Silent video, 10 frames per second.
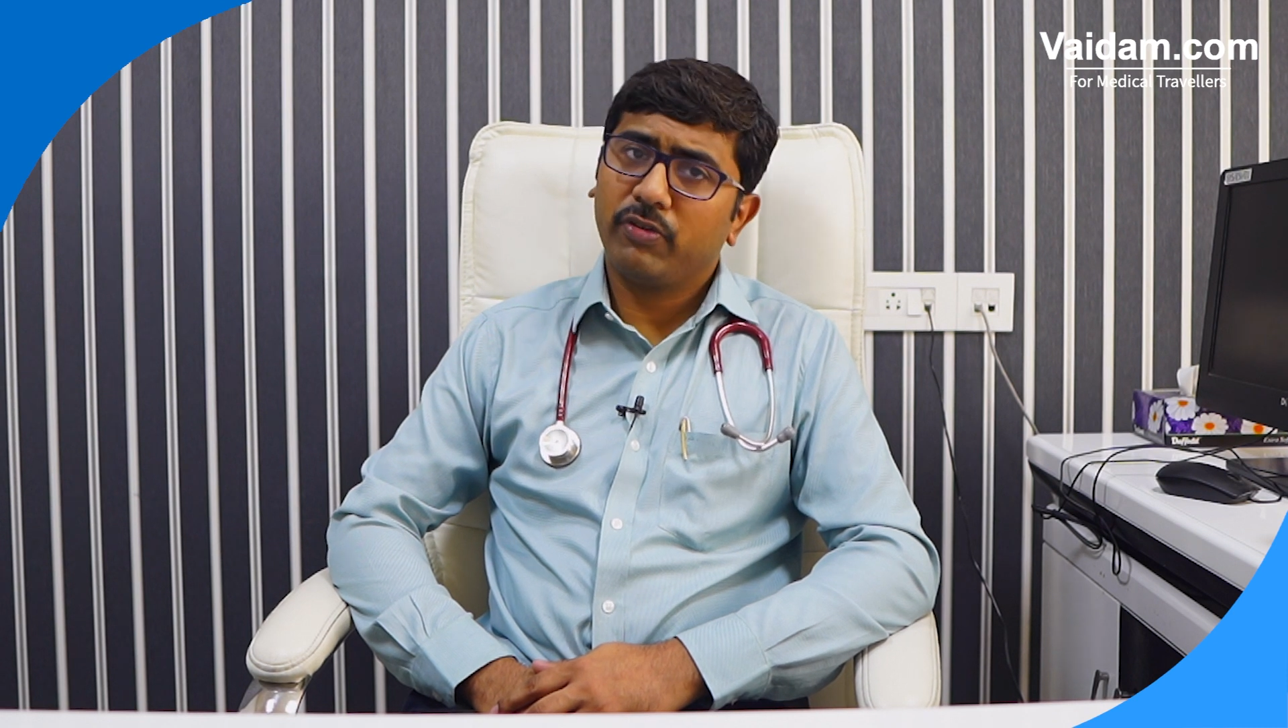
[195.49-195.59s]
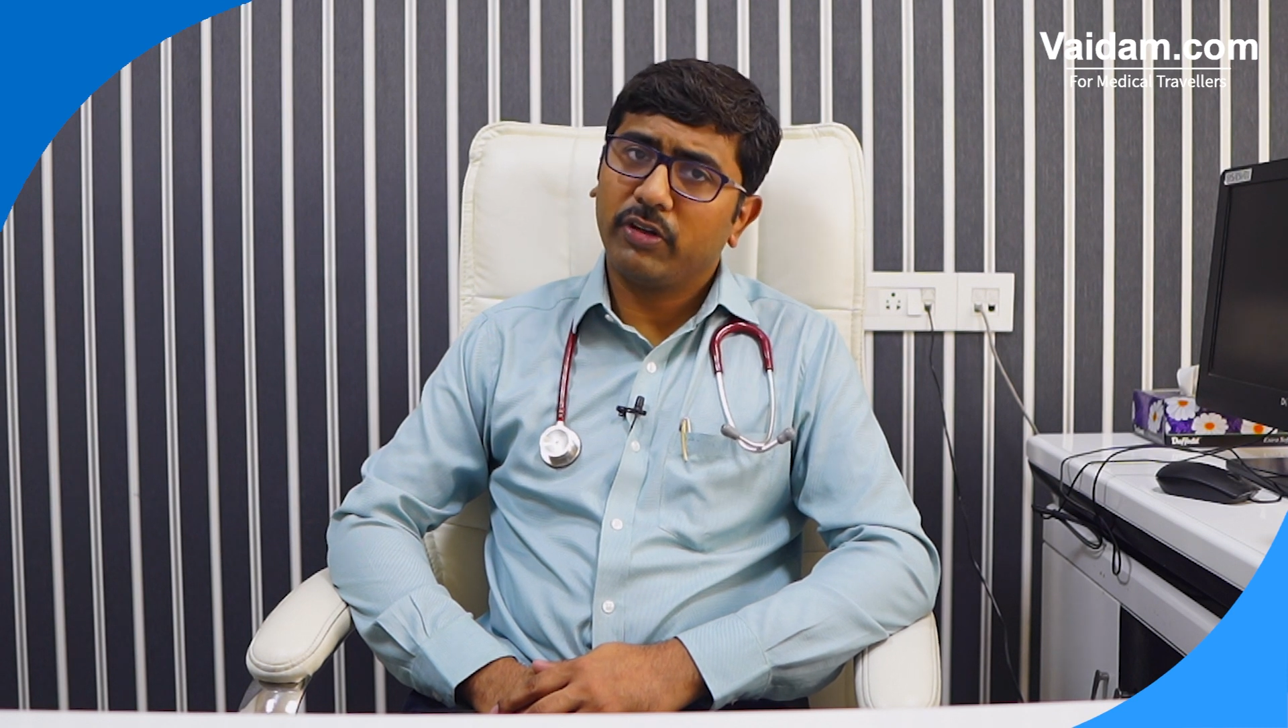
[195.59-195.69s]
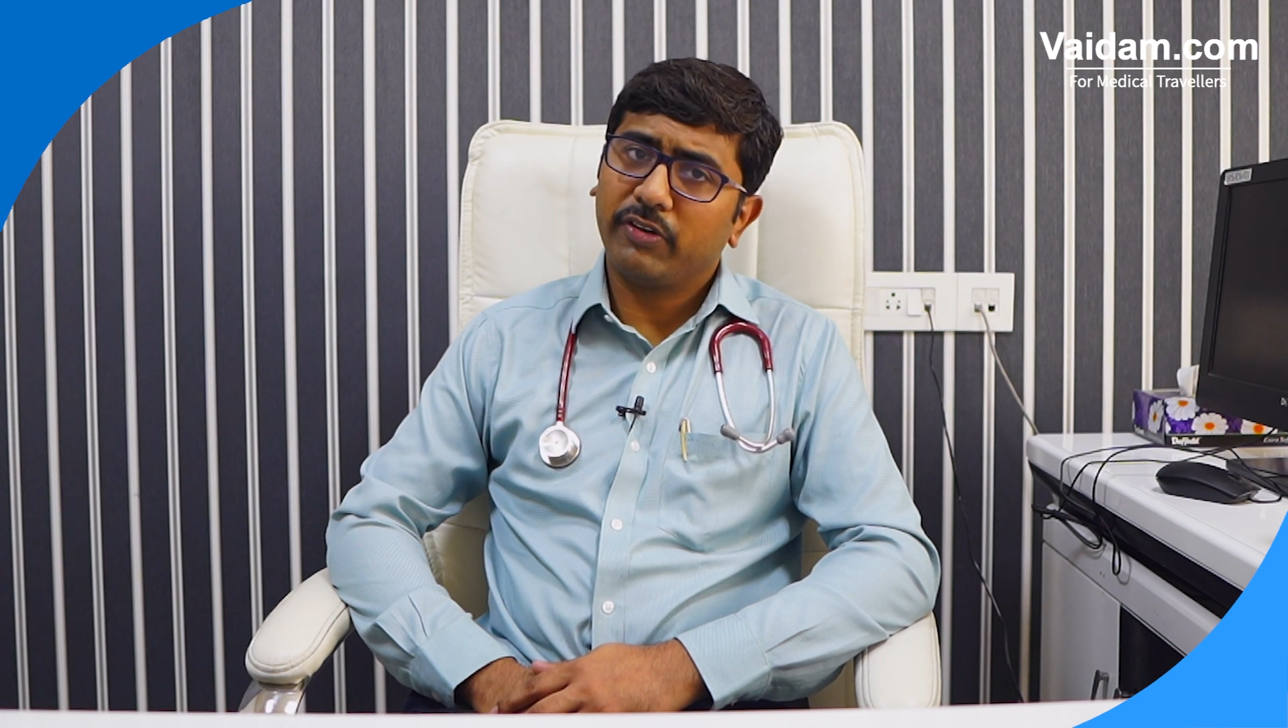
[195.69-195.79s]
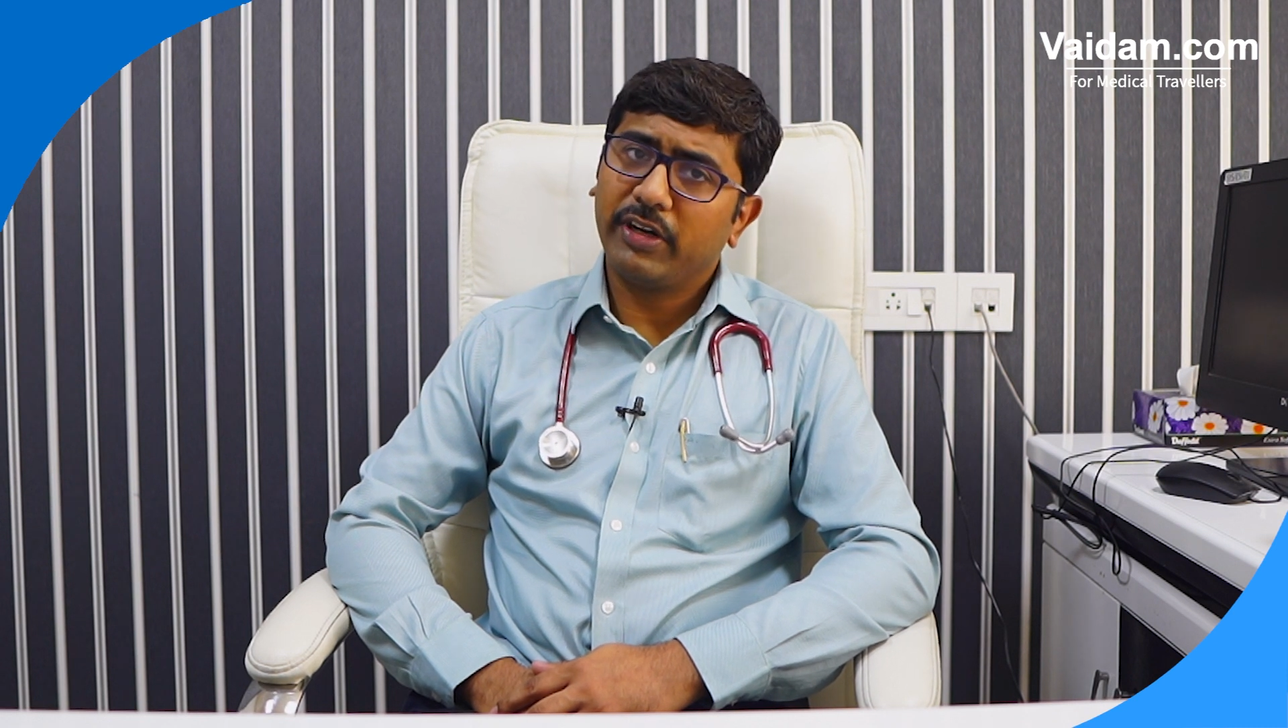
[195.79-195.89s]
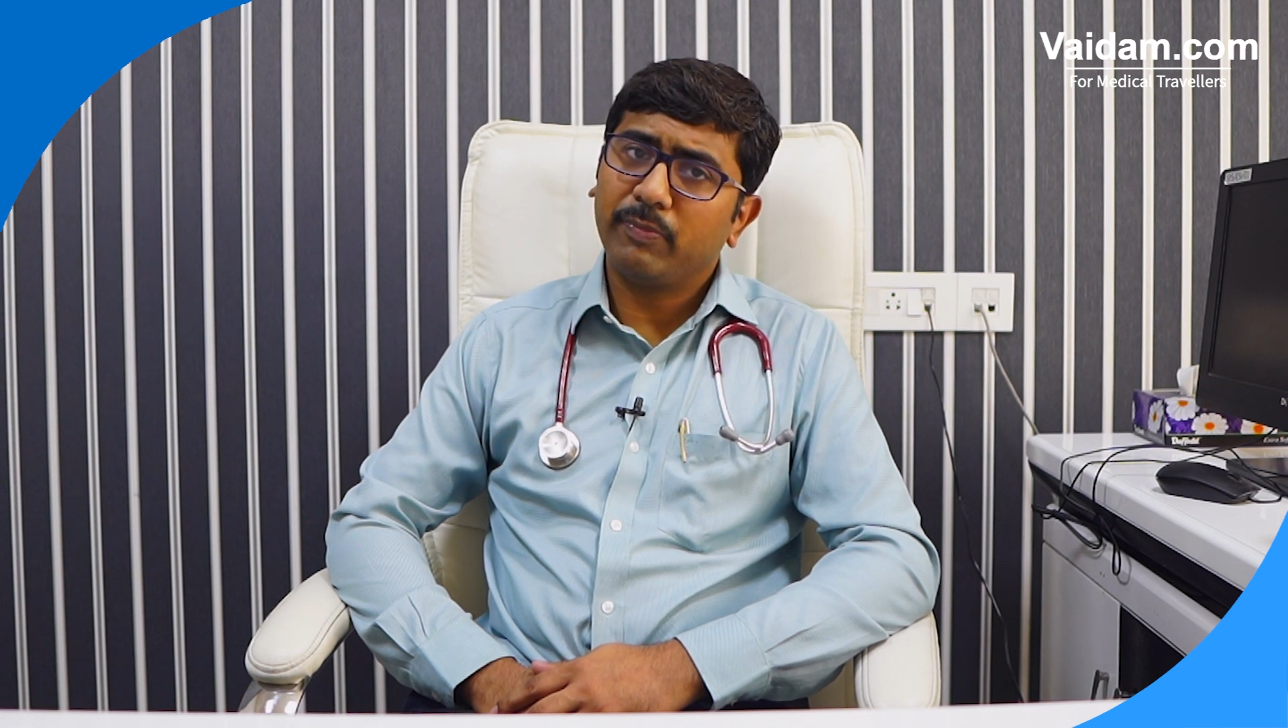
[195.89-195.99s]
for
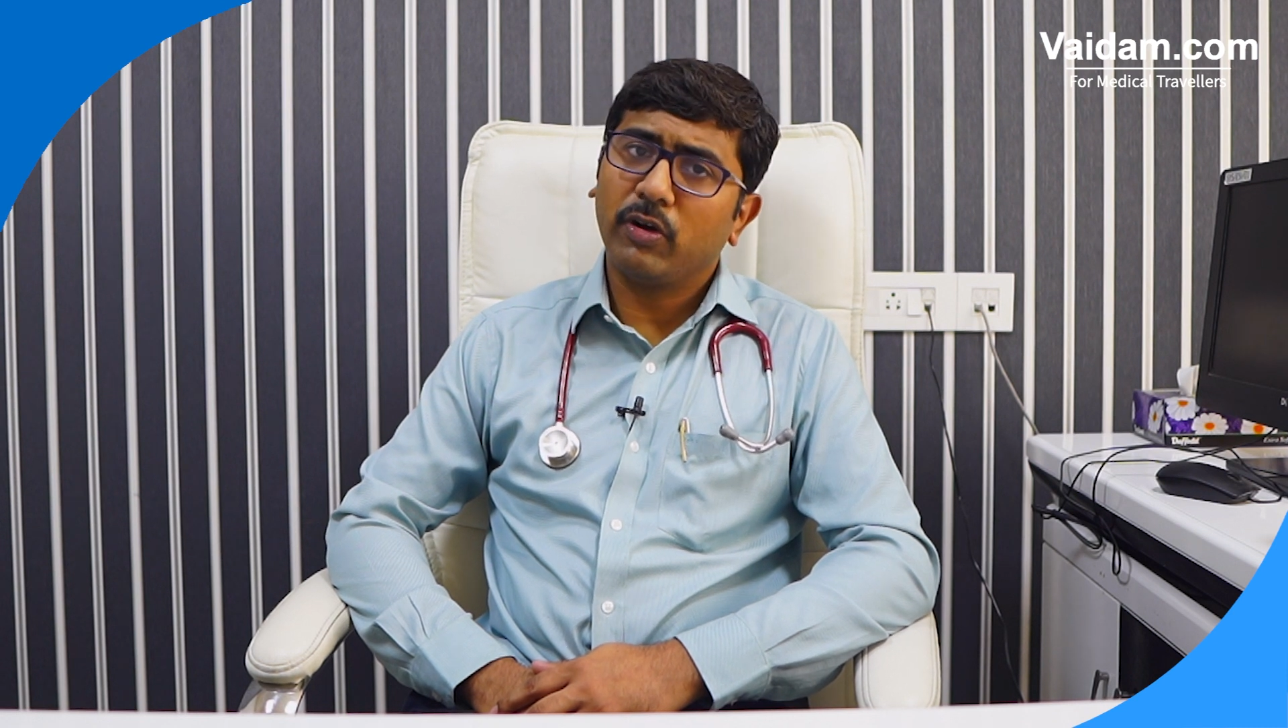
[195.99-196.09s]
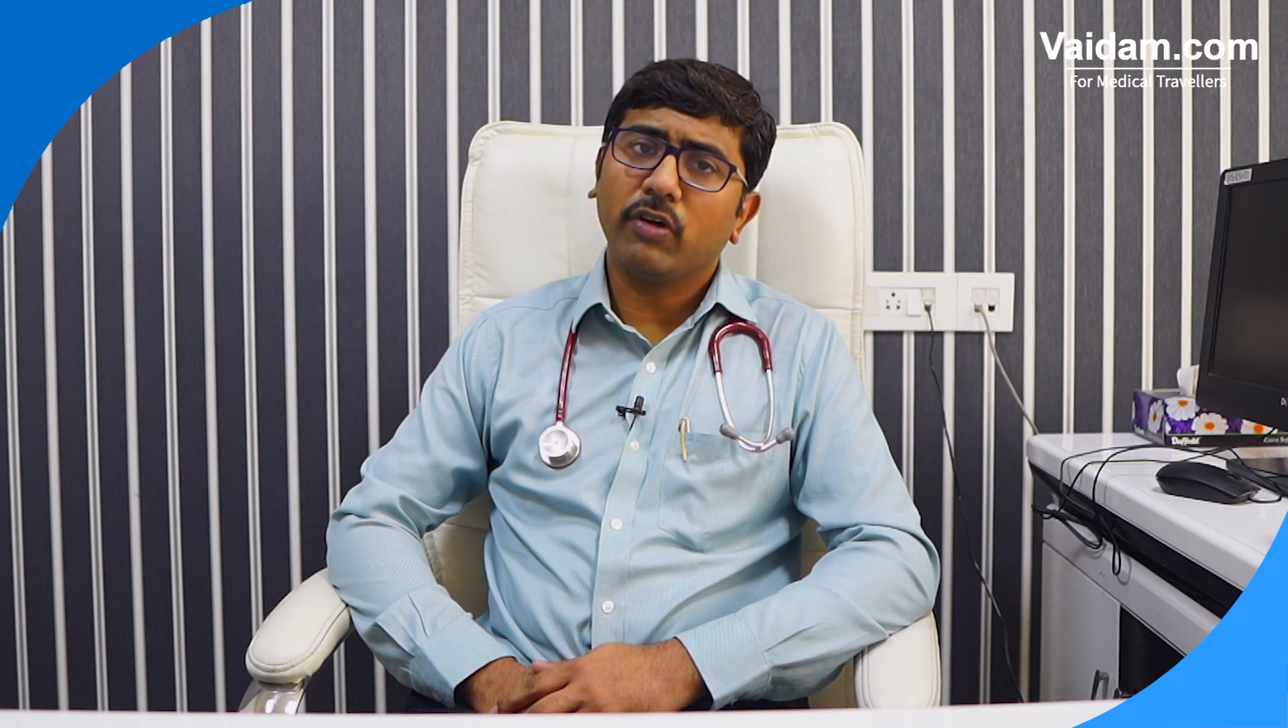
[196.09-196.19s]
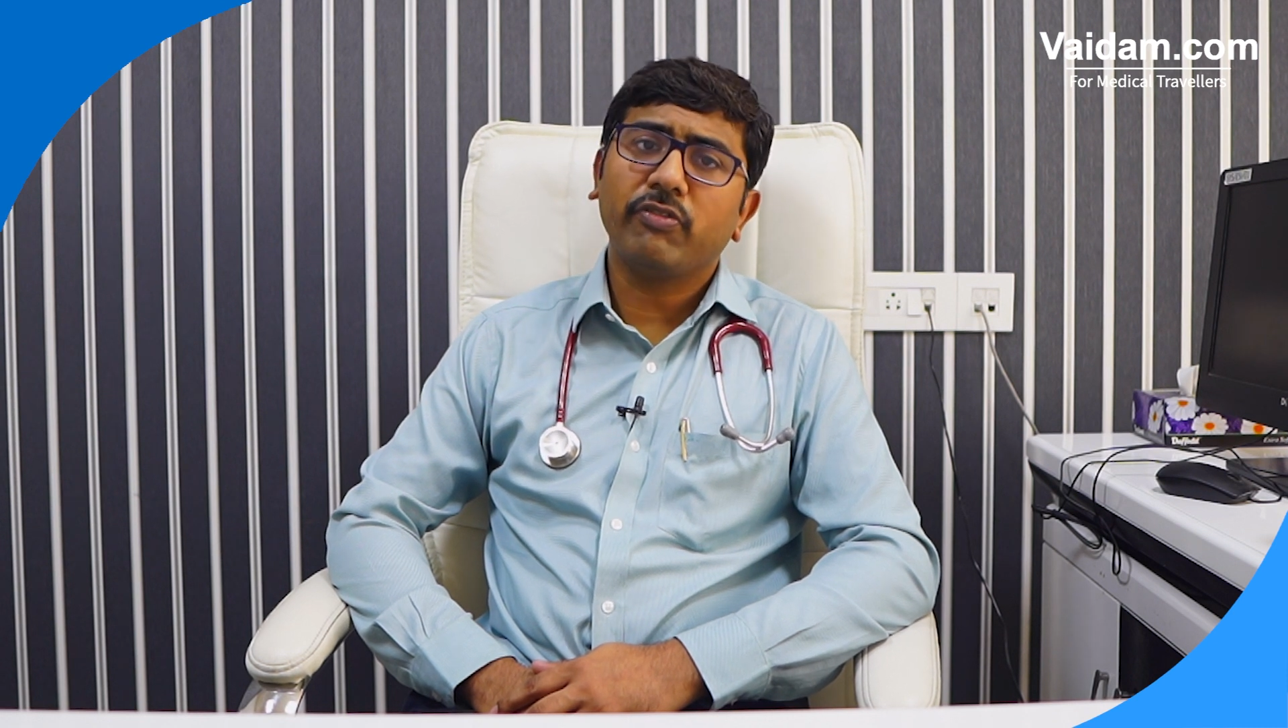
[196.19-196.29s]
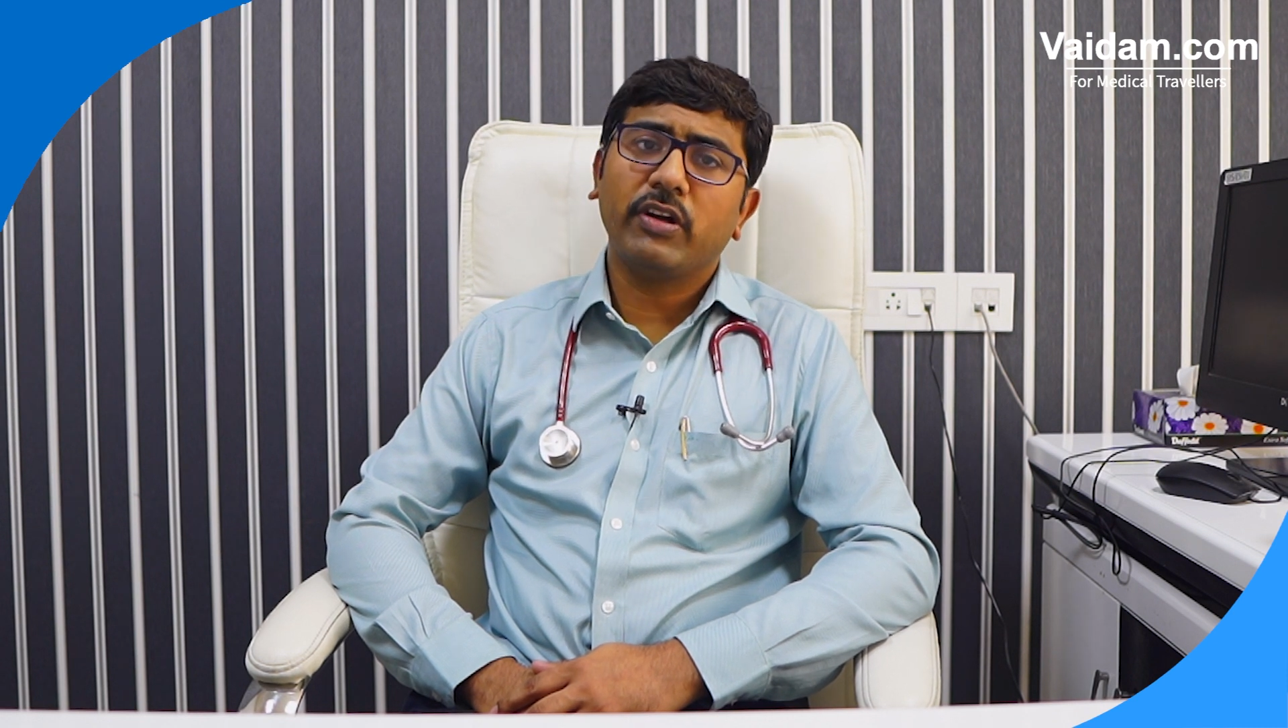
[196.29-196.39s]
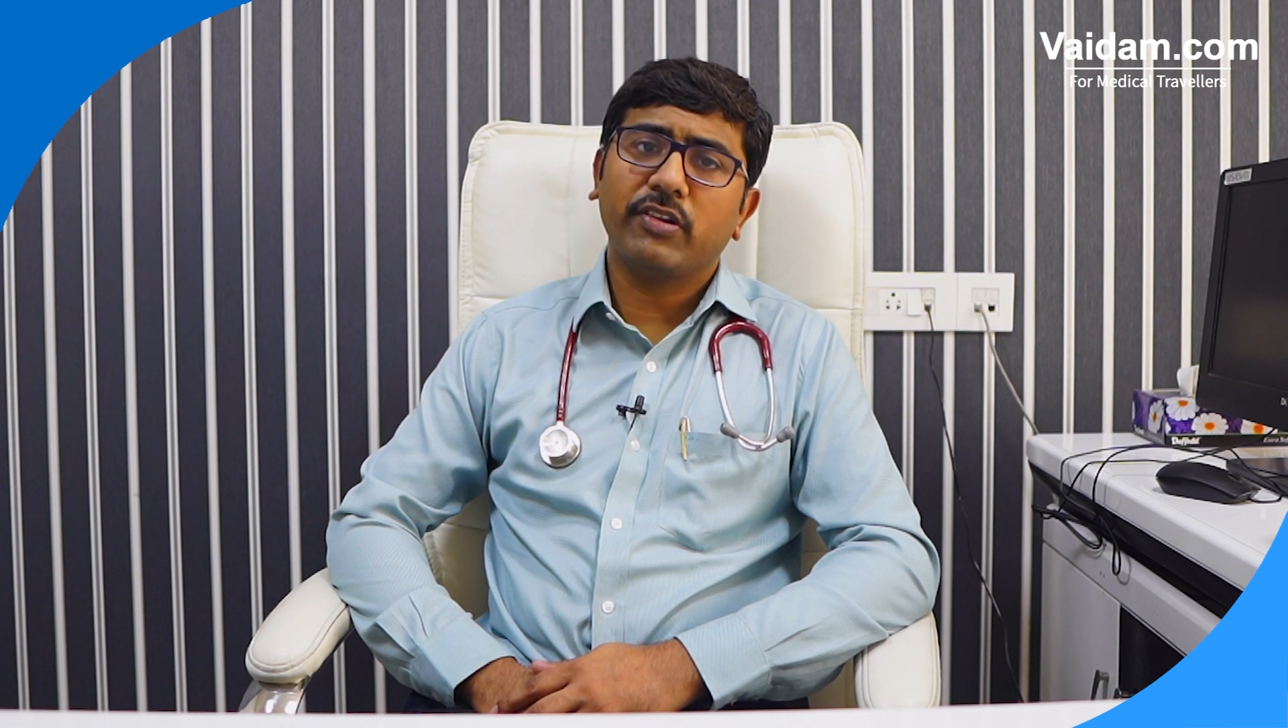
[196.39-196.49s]
the treatment of